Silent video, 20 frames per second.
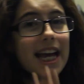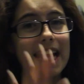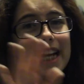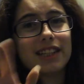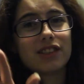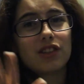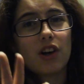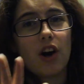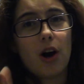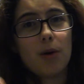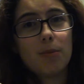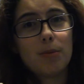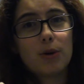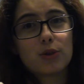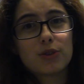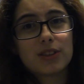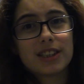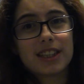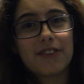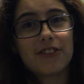It's
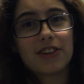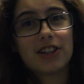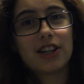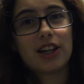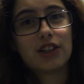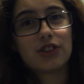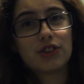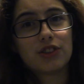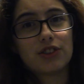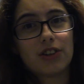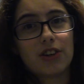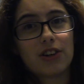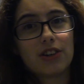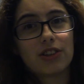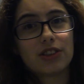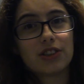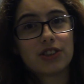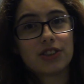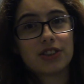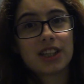almost
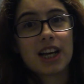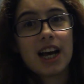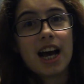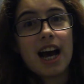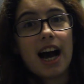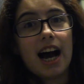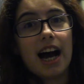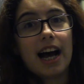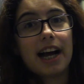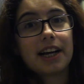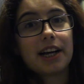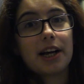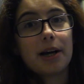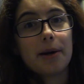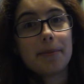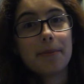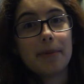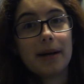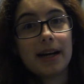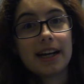$700. I
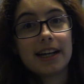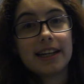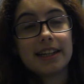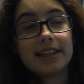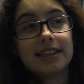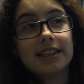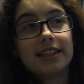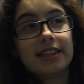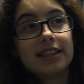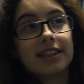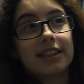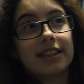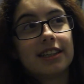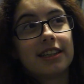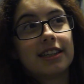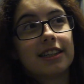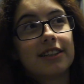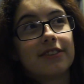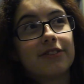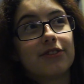got mine
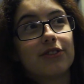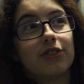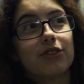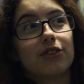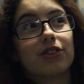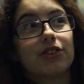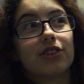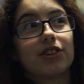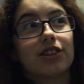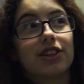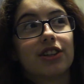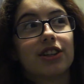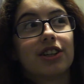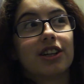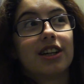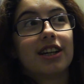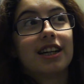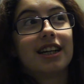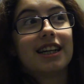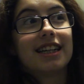for
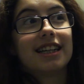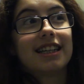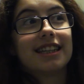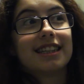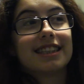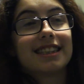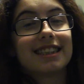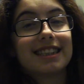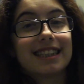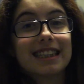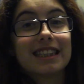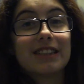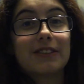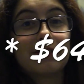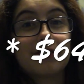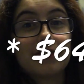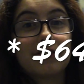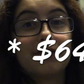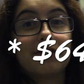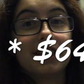
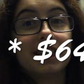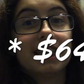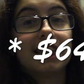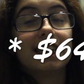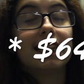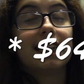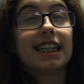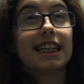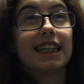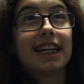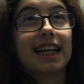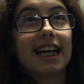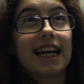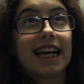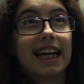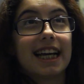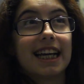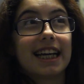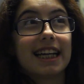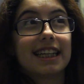650
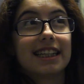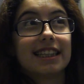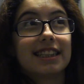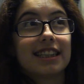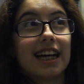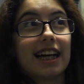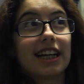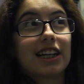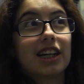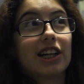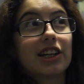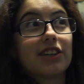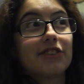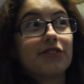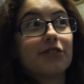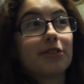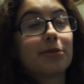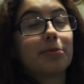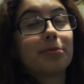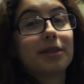and I got it
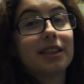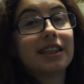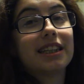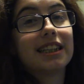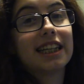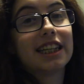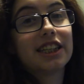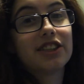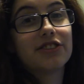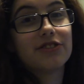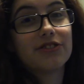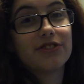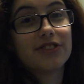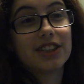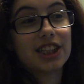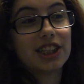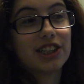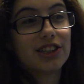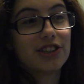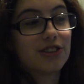from B&H
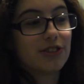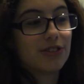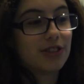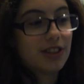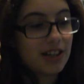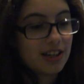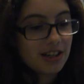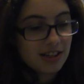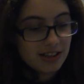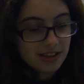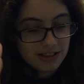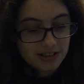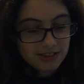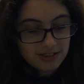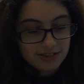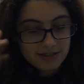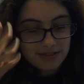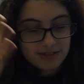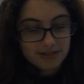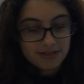Video
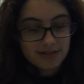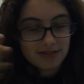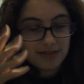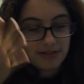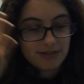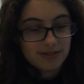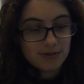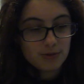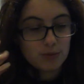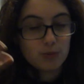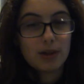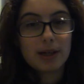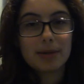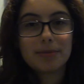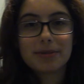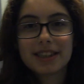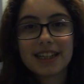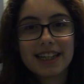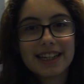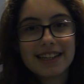
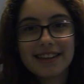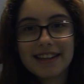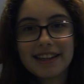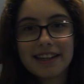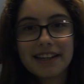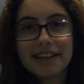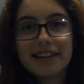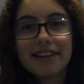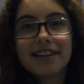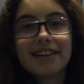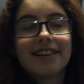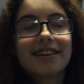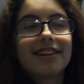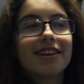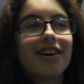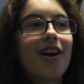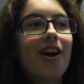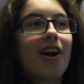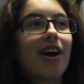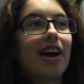website thing
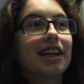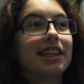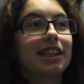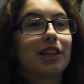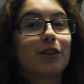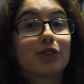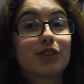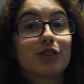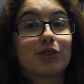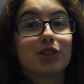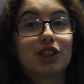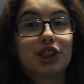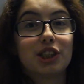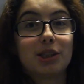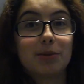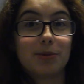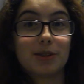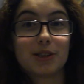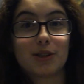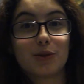and that was the
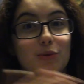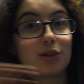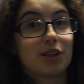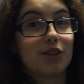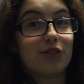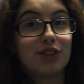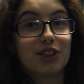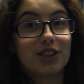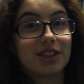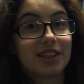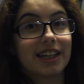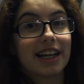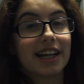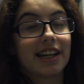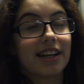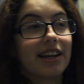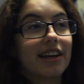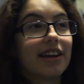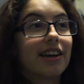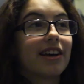cheapest or wherever you could
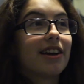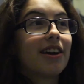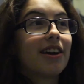get it.